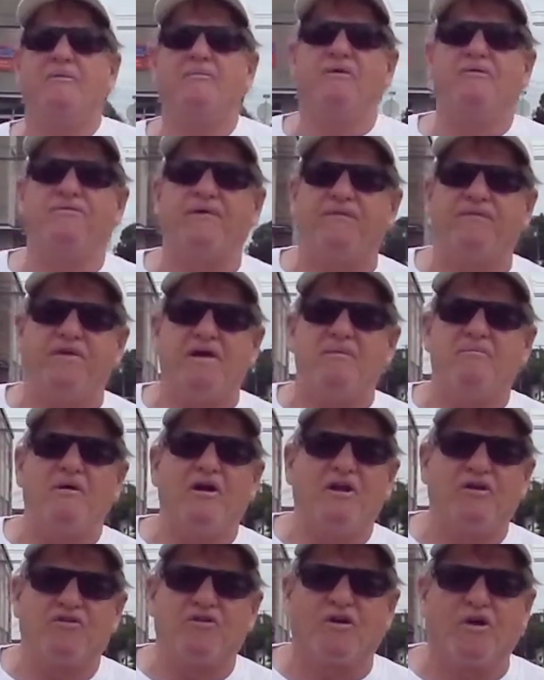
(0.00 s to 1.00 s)
about 15
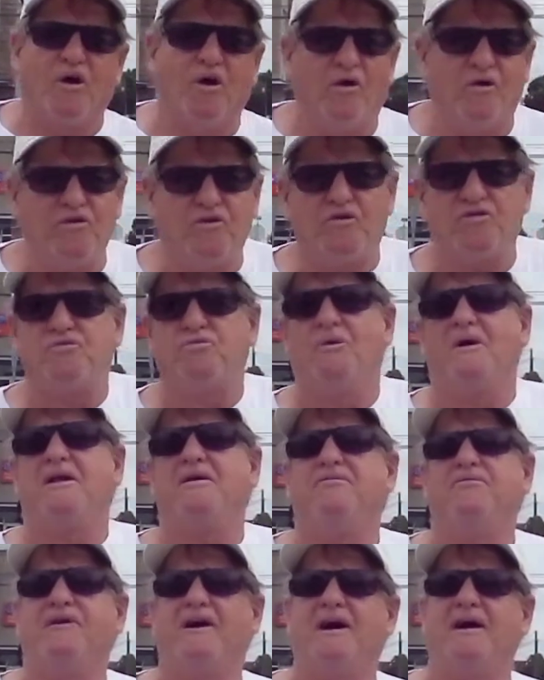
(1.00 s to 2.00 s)
minutes ago. There's
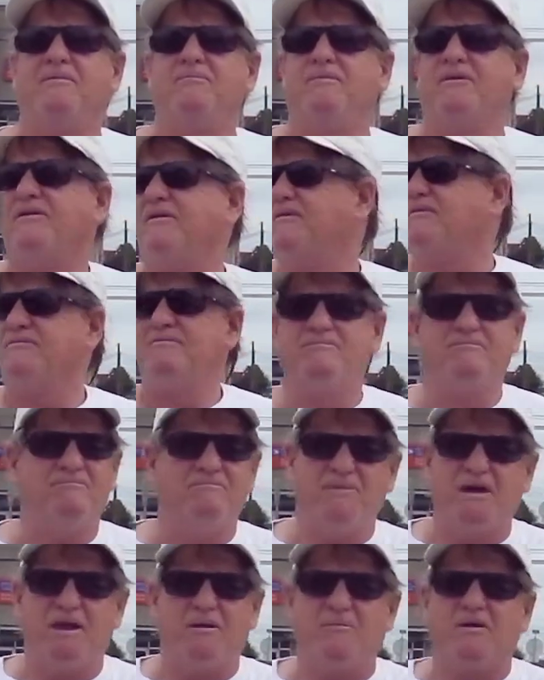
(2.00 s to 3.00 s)
25
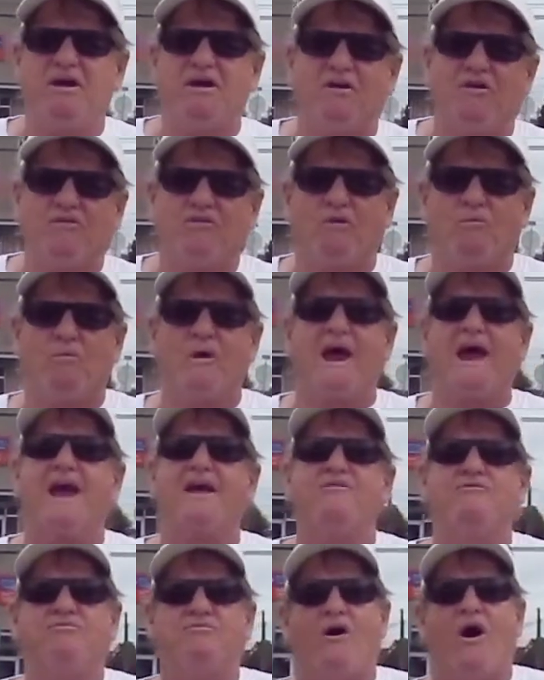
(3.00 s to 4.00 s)
millimeters of
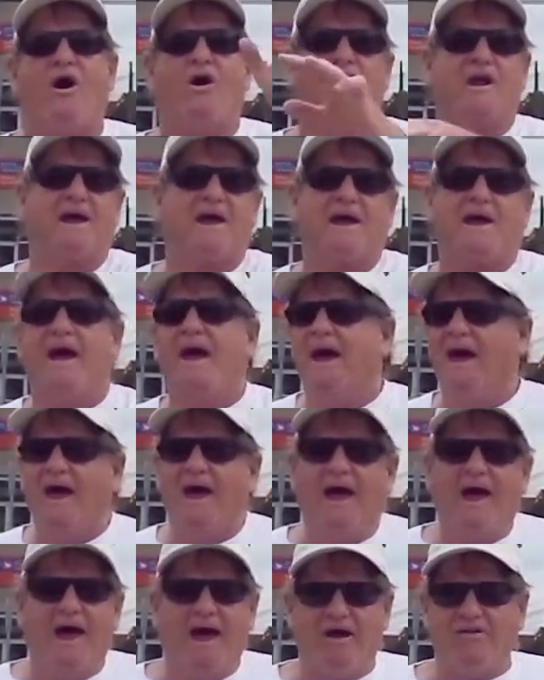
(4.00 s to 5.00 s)
rain falling
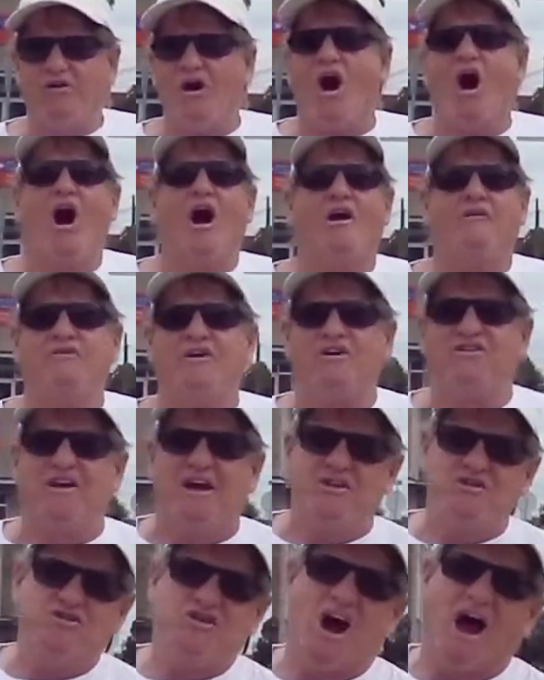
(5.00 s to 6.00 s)
at the
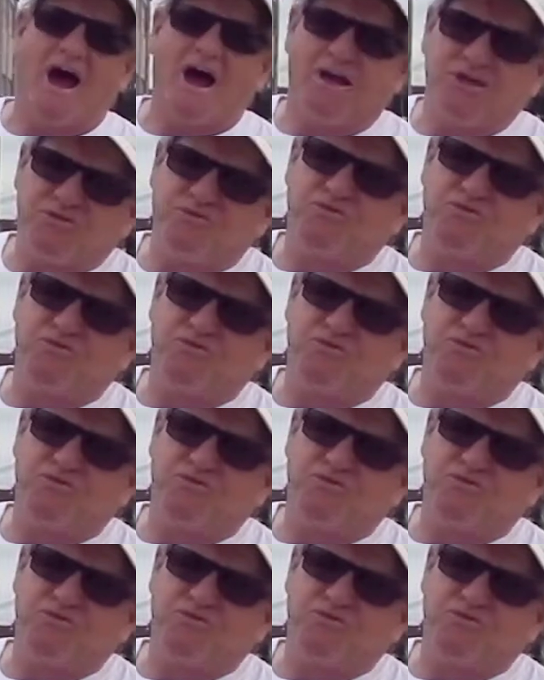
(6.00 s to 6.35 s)
Harvest&Jazz